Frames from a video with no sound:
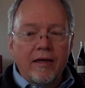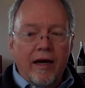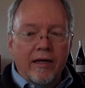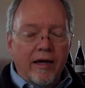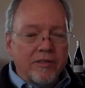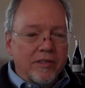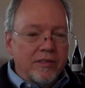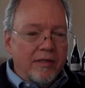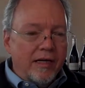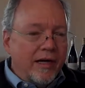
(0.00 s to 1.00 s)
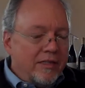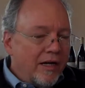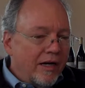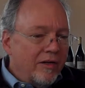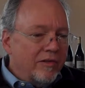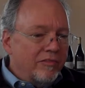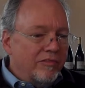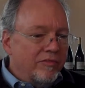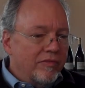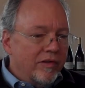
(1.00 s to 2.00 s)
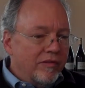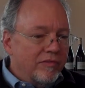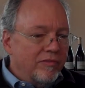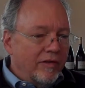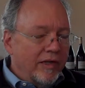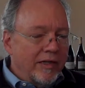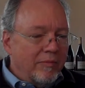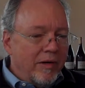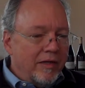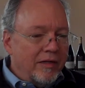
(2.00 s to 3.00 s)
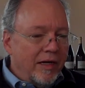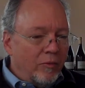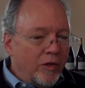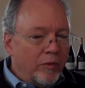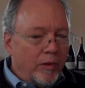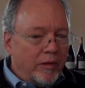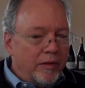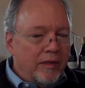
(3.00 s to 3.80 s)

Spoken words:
And I got tired of laying in bed at night wondering